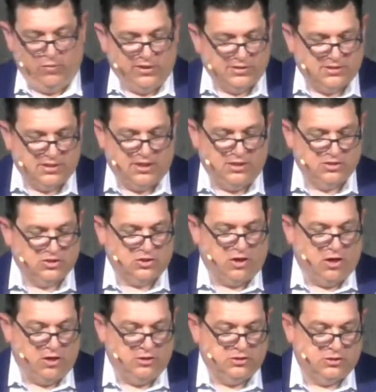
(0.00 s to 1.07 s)
We sing
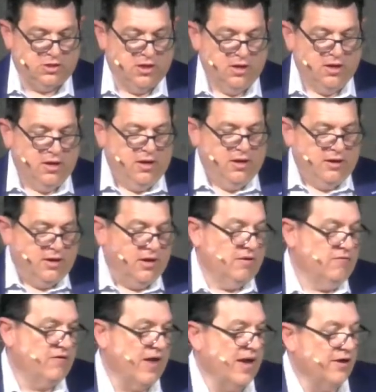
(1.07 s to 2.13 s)
songs
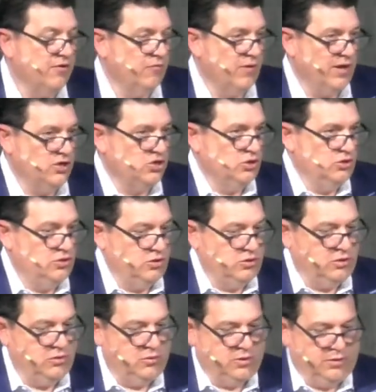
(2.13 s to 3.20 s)
of adoration to the
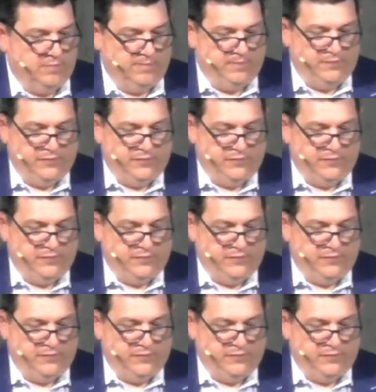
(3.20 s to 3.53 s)
Lord,